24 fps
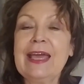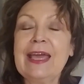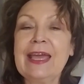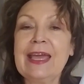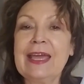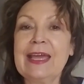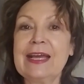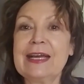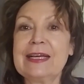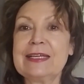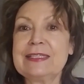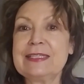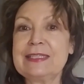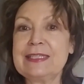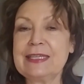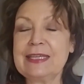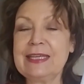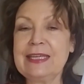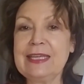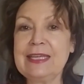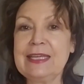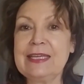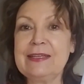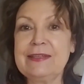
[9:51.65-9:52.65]
and
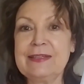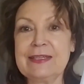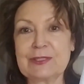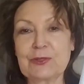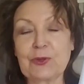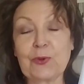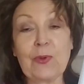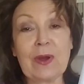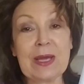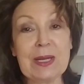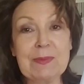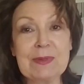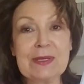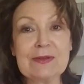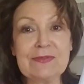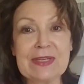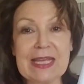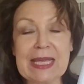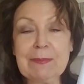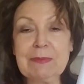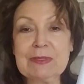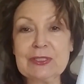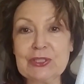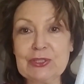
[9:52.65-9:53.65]
he did quite a bit of
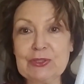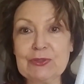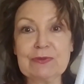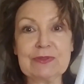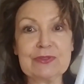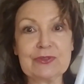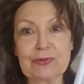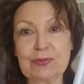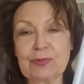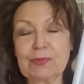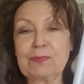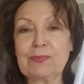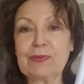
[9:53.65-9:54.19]
damage to it.